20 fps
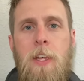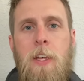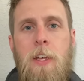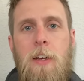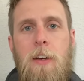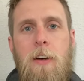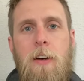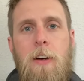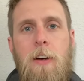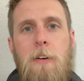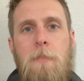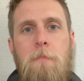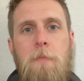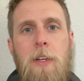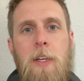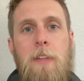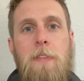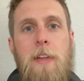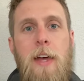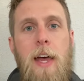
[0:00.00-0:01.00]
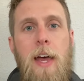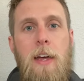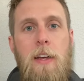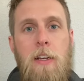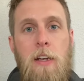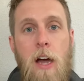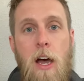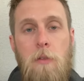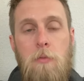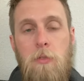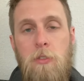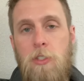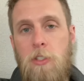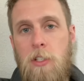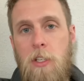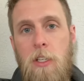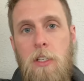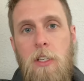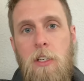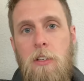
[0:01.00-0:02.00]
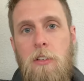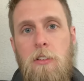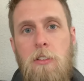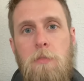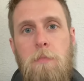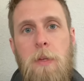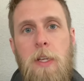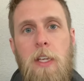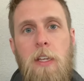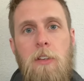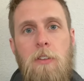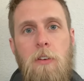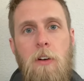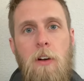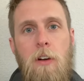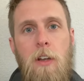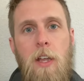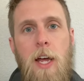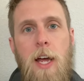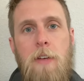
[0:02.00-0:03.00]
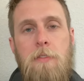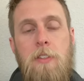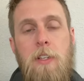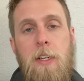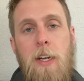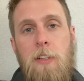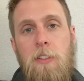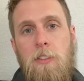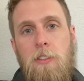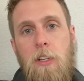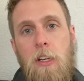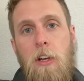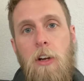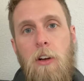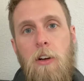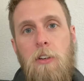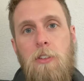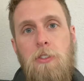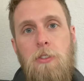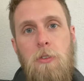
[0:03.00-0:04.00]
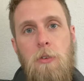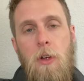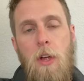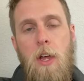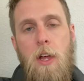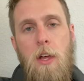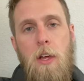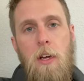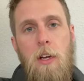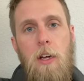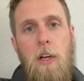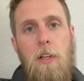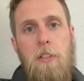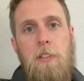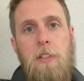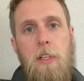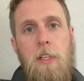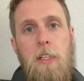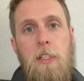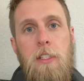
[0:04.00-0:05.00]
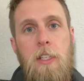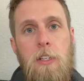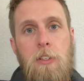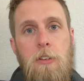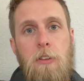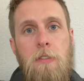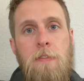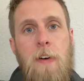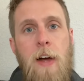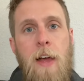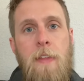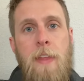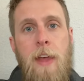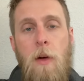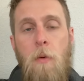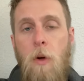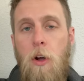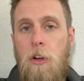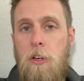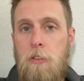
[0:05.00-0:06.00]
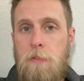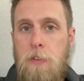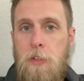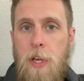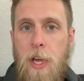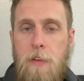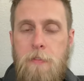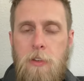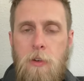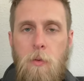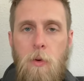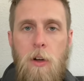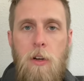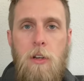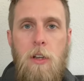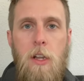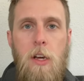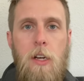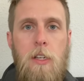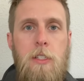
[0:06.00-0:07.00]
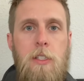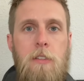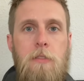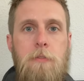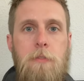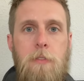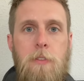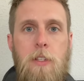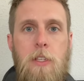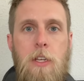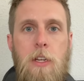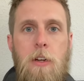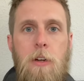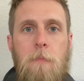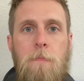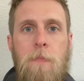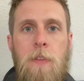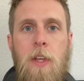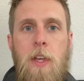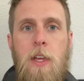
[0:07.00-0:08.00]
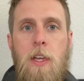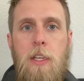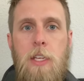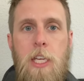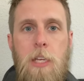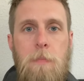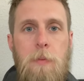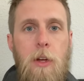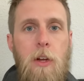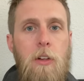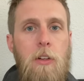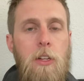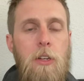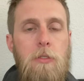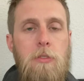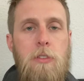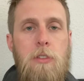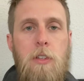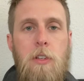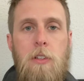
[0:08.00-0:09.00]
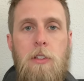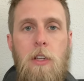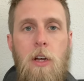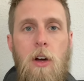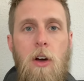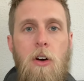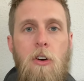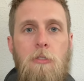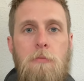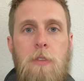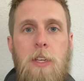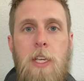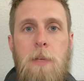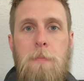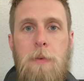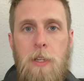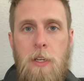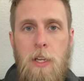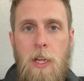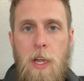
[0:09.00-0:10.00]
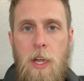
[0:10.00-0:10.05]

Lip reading: and that God will just continue to speak into our lives. Can I just encourage you to continue to find that word? If you have your word locked in for the year, keep it close to home. Keep it